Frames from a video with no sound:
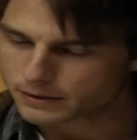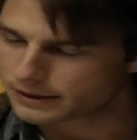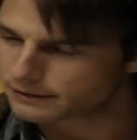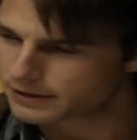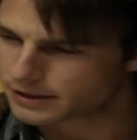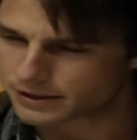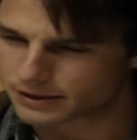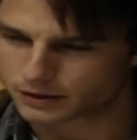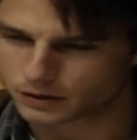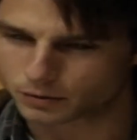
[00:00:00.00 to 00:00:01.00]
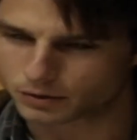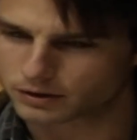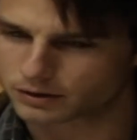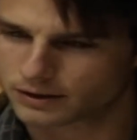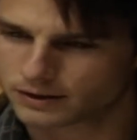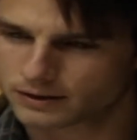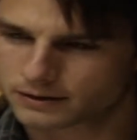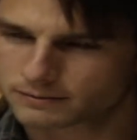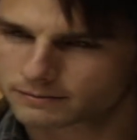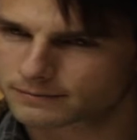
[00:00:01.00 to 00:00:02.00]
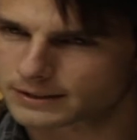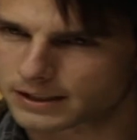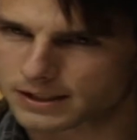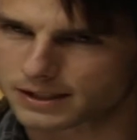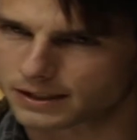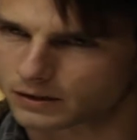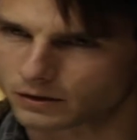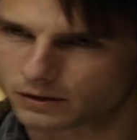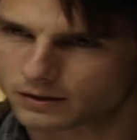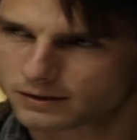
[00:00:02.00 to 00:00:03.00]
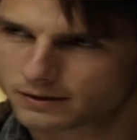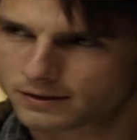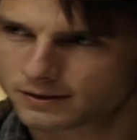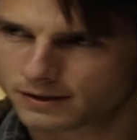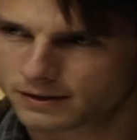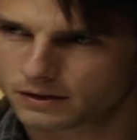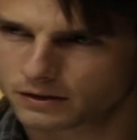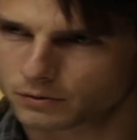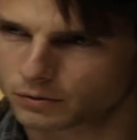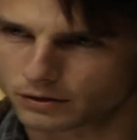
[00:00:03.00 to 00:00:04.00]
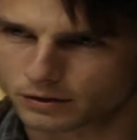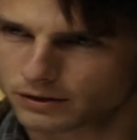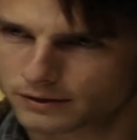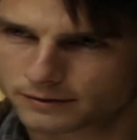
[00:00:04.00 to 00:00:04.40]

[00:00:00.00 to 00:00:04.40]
We live in a cynical world. A cynical world.